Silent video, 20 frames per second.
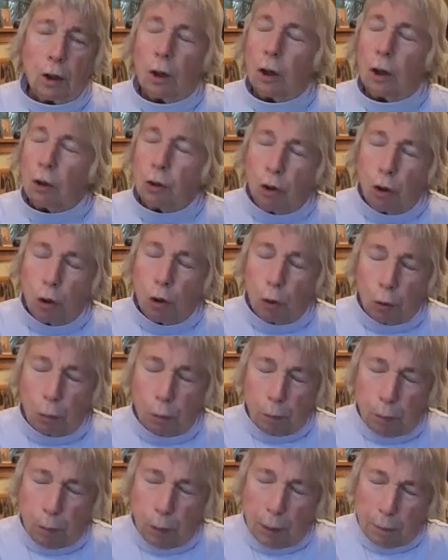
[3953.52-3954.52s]

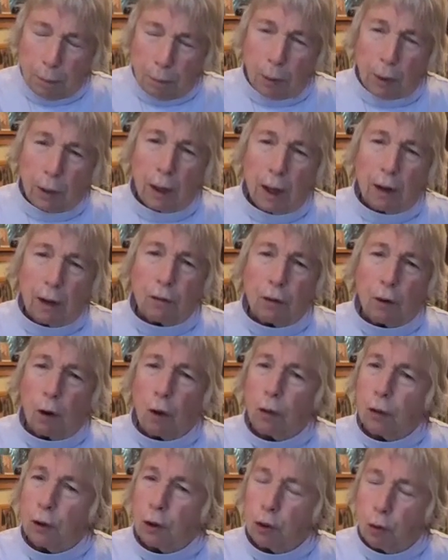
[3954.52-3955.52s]
Your people have
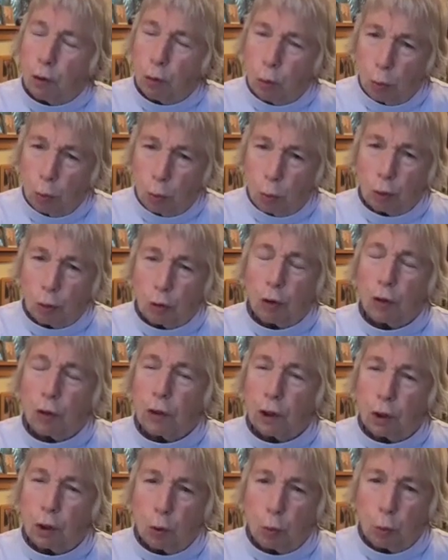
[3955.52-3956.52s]
all the tools
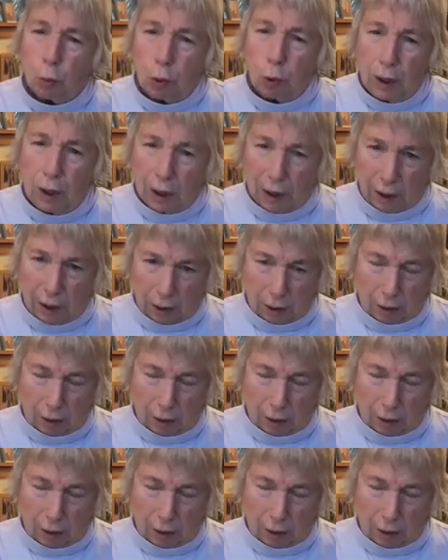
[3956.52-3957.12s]
that you need.